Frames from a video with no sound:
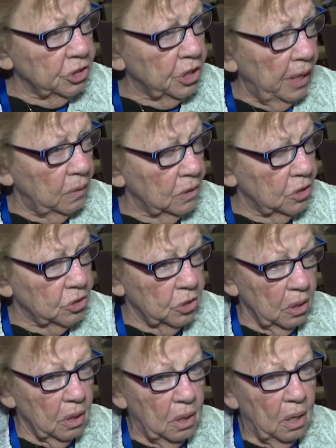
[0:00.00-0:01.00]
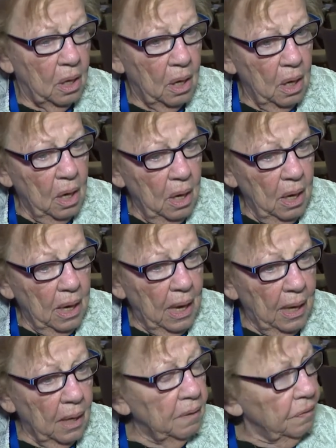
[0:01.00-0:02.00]
challenger.
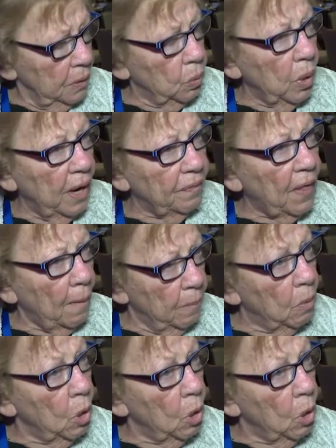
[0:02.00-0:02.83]
And I think we're at that